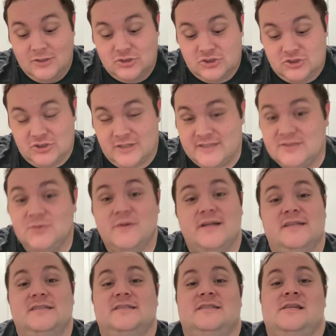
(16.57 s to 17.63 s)
Just when
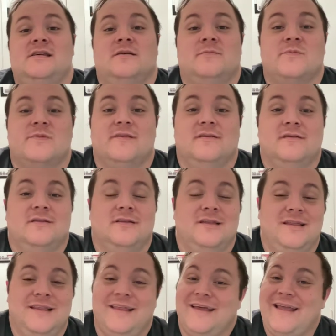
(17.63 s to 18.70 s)
it seems
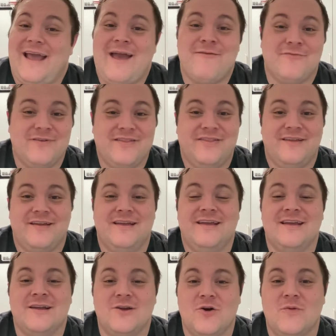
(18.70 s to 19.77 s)
like everything
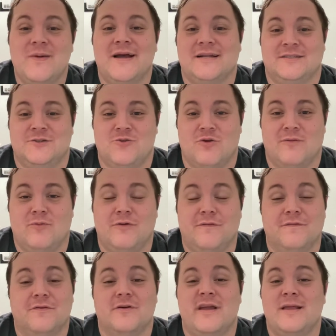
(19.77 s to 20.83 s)
can go back to normal
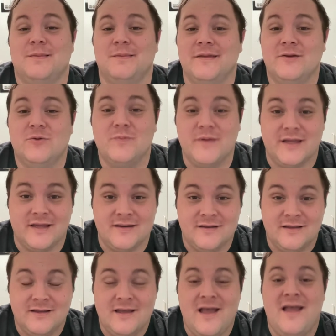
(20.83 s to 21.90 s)
for a little bit,
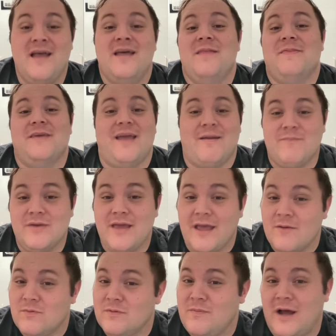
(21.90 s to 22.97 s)
the
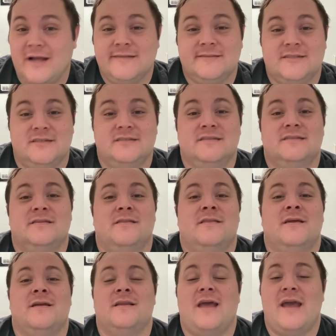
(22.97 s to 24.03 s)
NBA reminds us
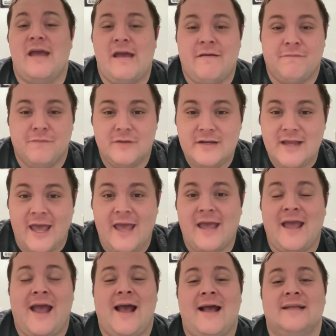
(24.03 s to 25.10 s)
that every day
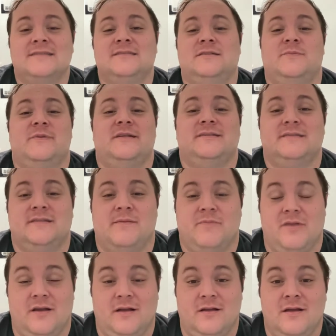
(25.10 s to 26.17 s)
has to be
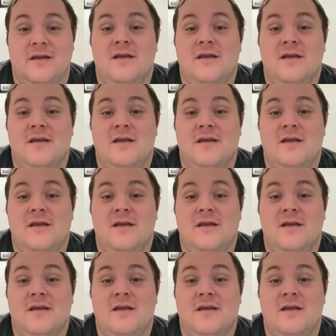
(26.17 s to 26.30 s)
something.